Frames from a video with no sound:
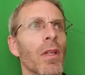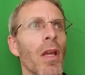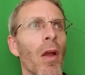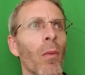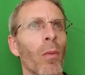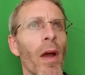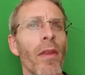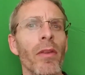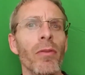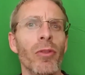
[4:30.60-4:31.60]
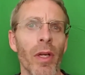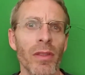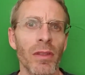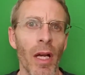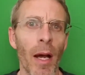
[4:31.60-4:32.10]
whether you trust
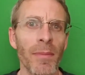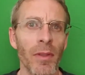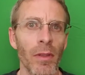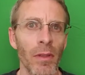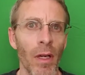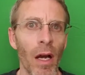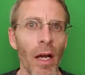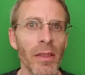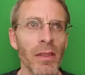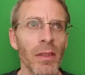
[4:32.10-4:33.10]
cops or not,